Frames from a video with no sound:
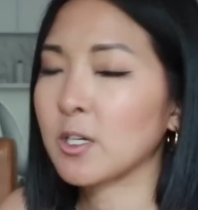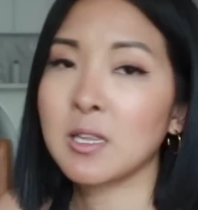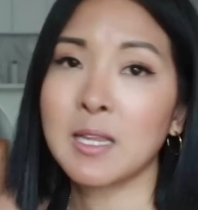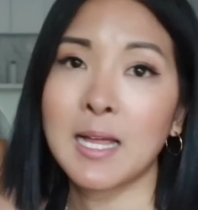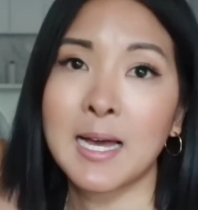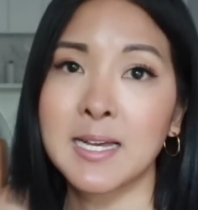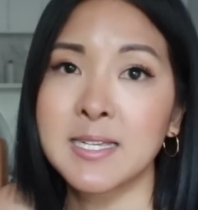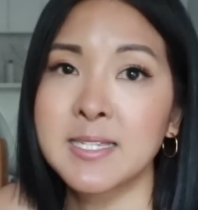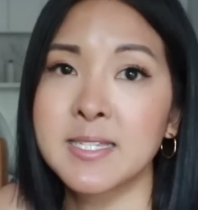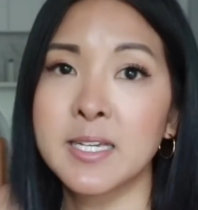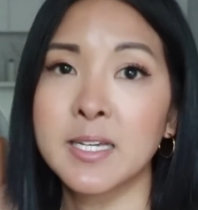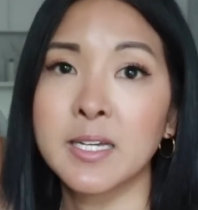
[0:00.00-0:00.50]

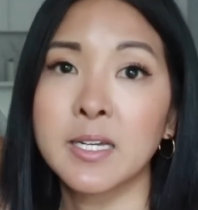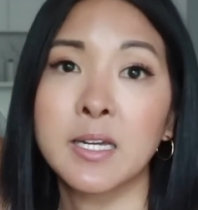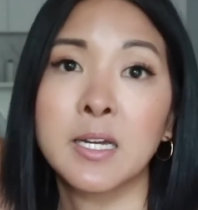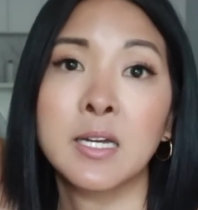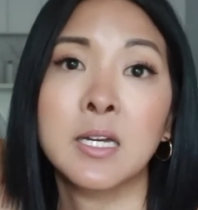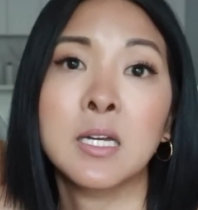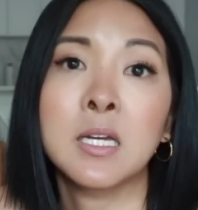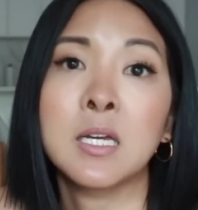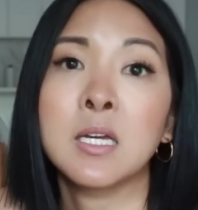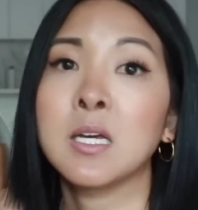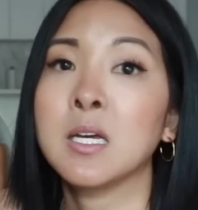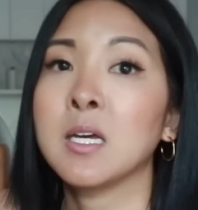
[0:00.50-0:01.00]
classic
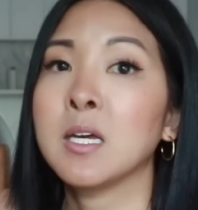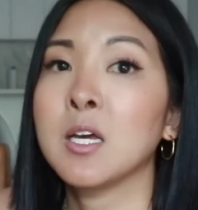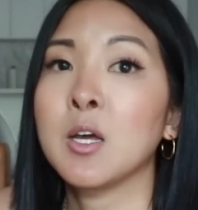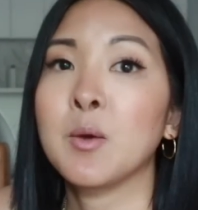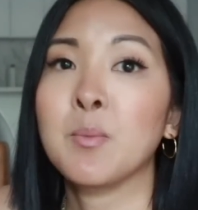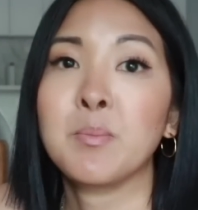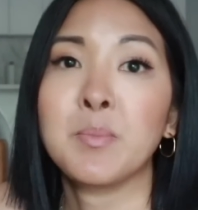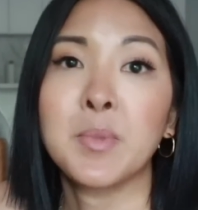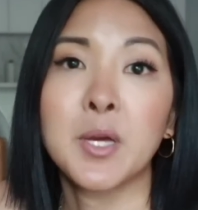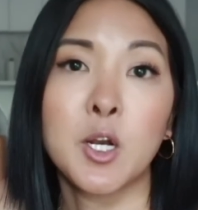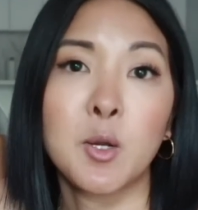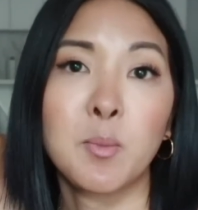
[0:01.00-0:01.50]

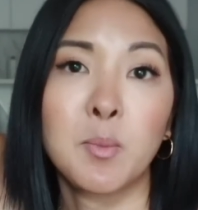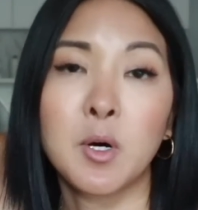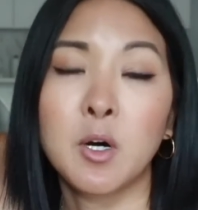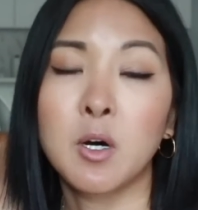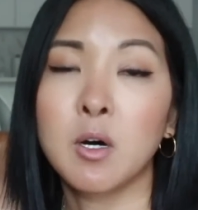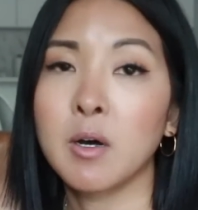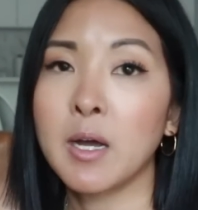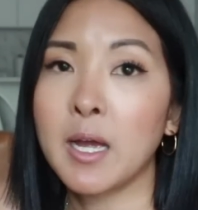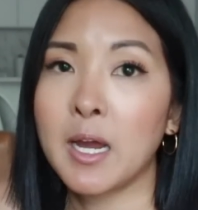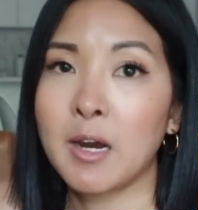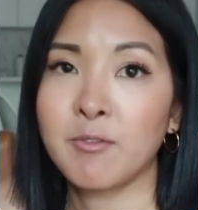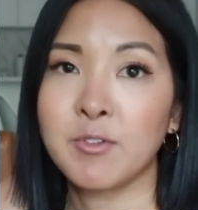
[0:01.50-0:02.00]

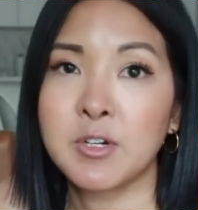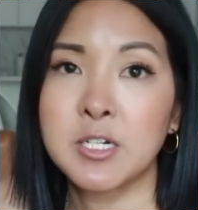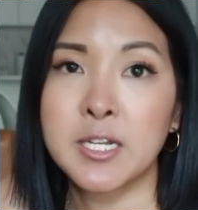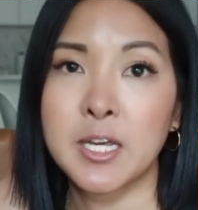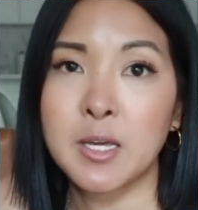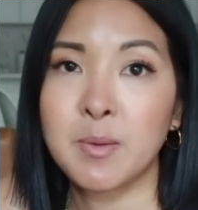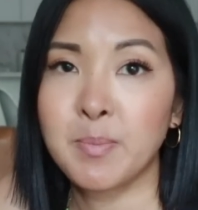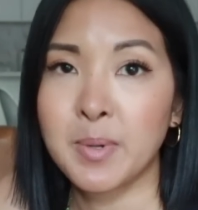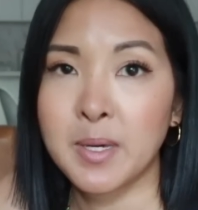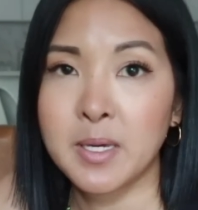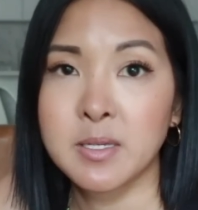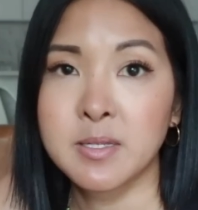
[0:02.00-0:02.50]
minimal
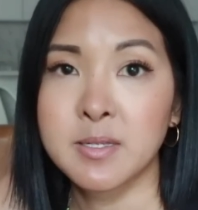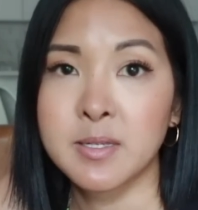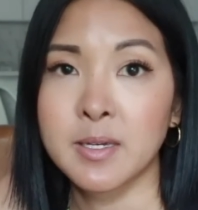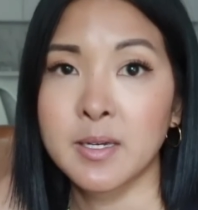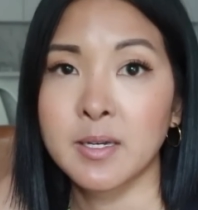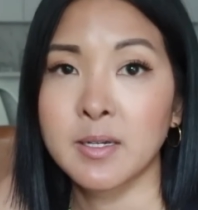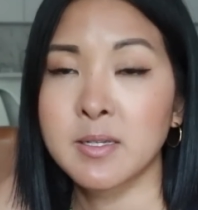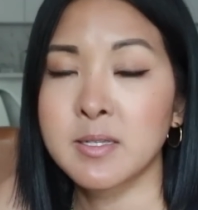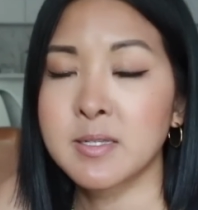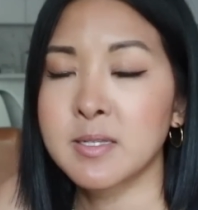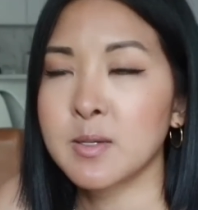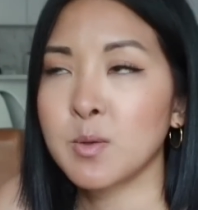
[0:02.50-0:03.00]
everyday
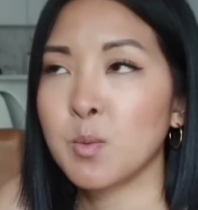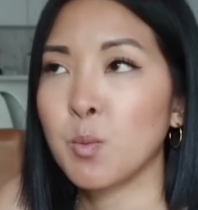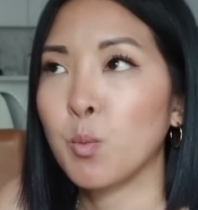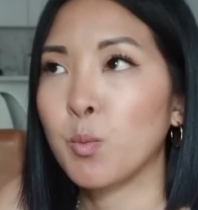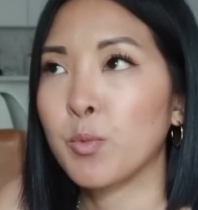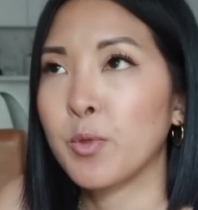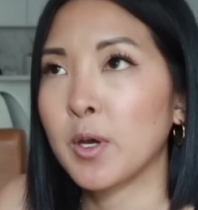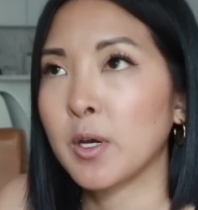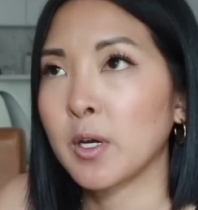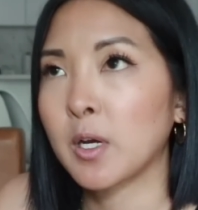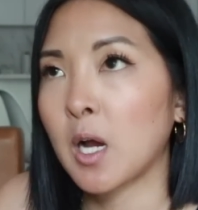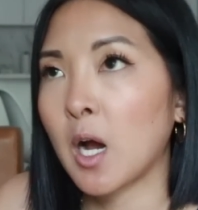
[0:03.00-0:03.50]
basics,
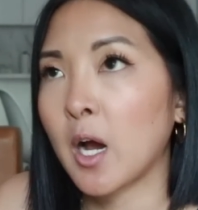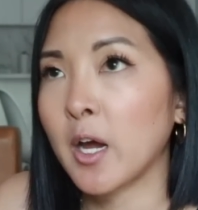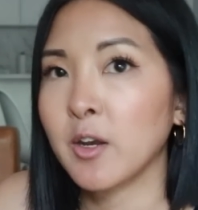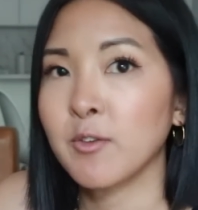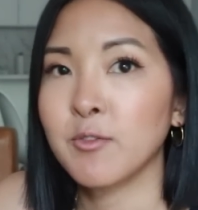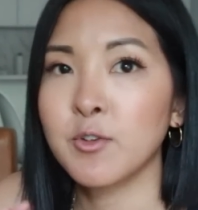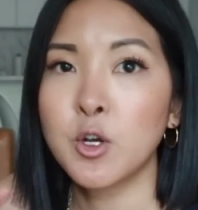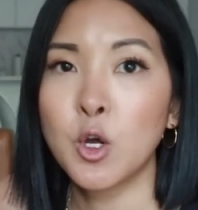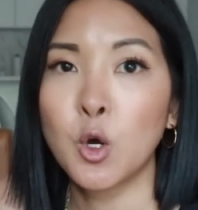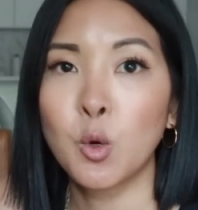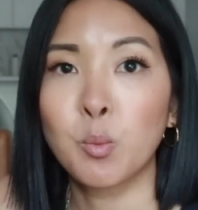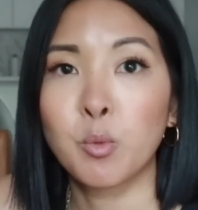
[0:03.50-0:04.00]
the kind
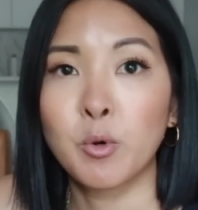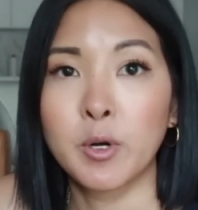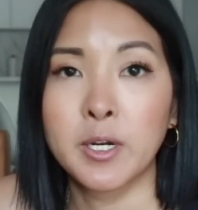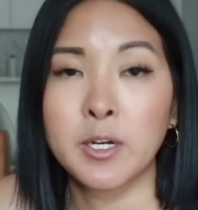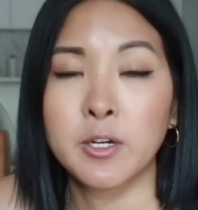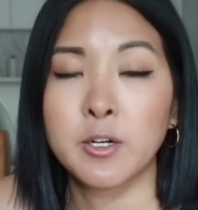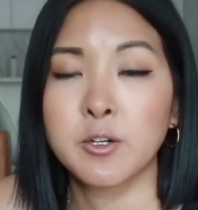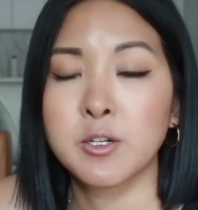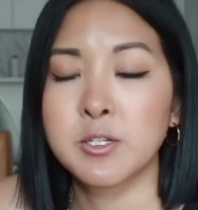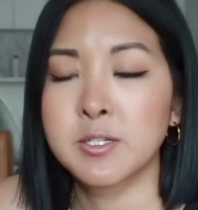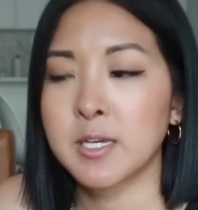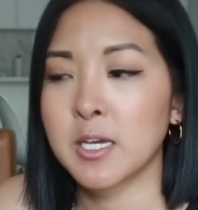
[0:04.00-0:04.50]
of
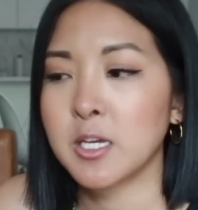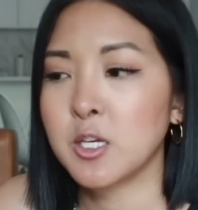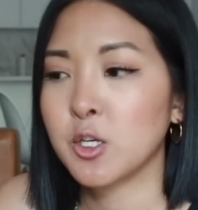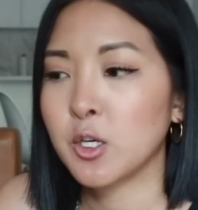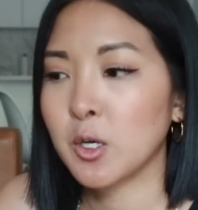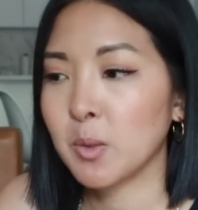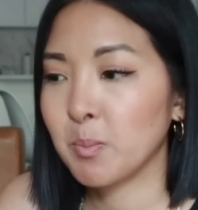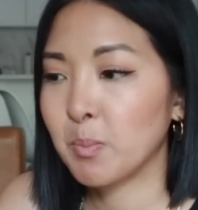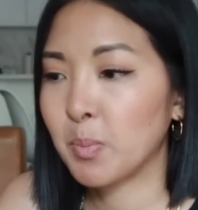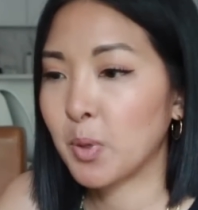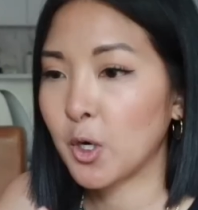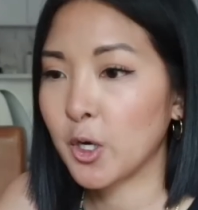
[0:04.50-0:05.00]
no-brainers that you
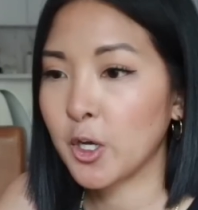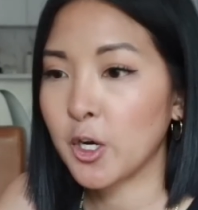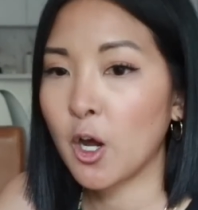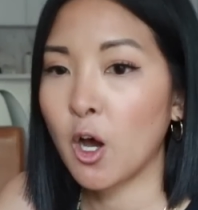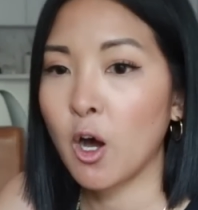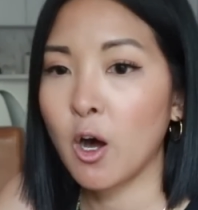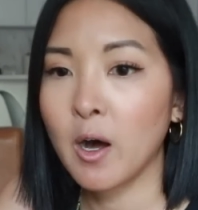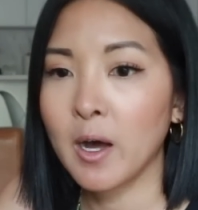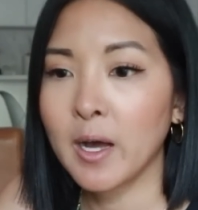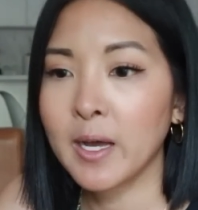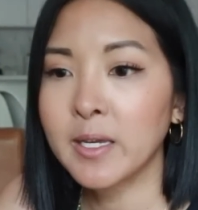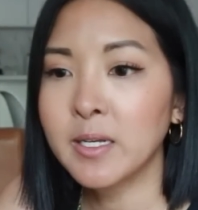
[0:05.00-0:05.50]
can put
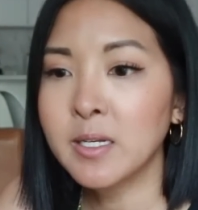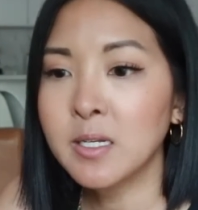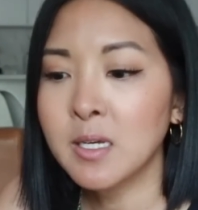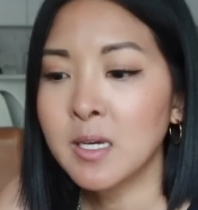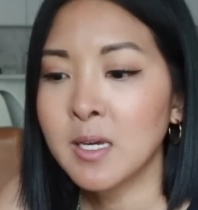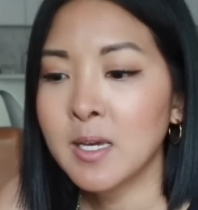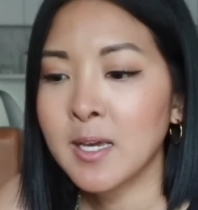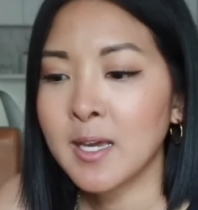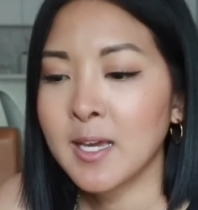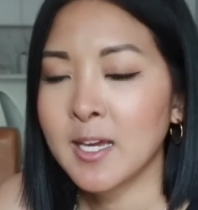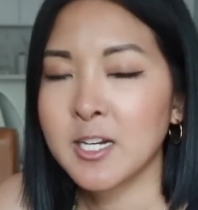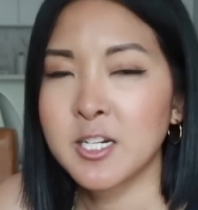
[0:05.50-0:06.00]
on
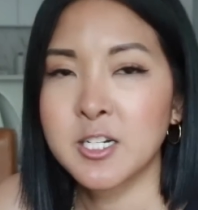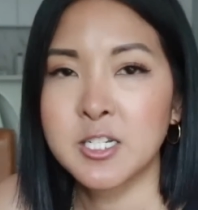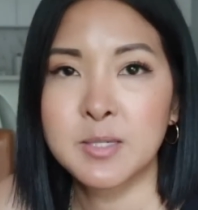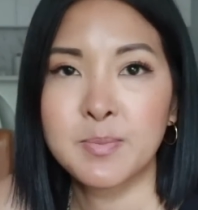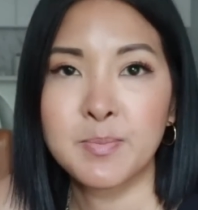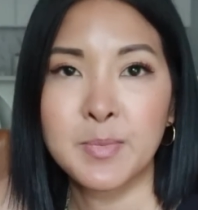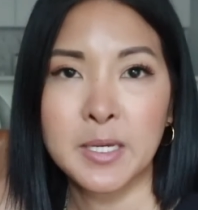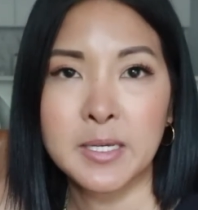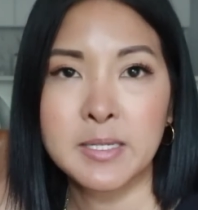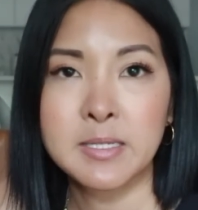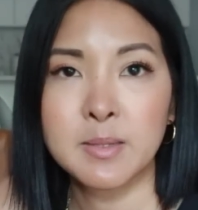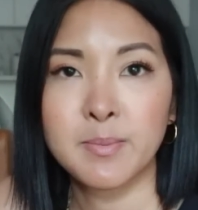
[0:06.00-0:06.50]
and just
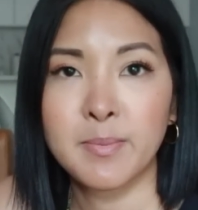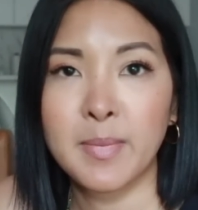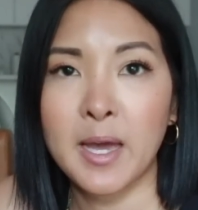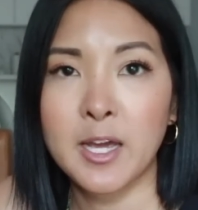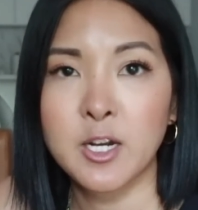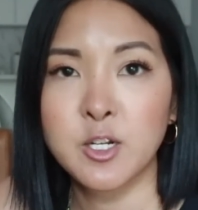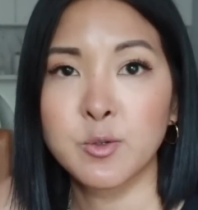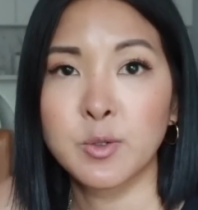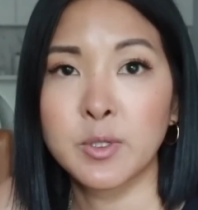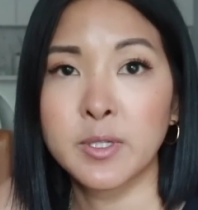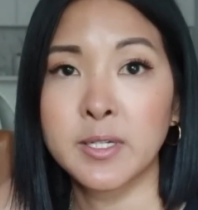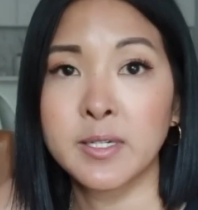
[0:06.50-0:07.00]
mix and
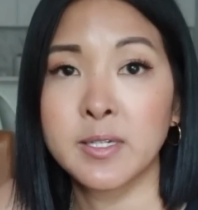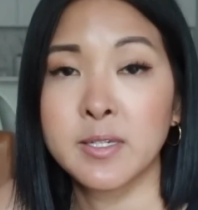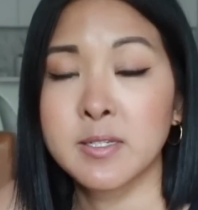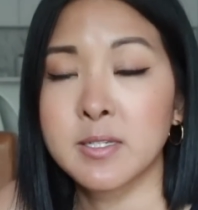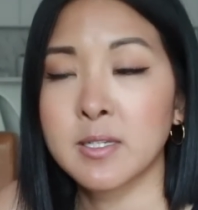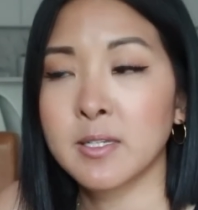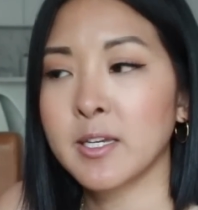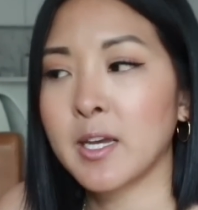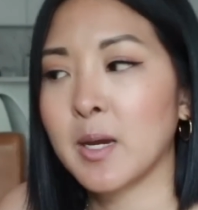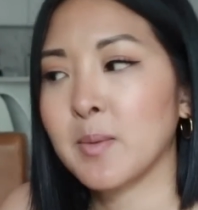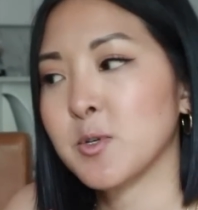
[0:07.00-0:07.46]
match really easily.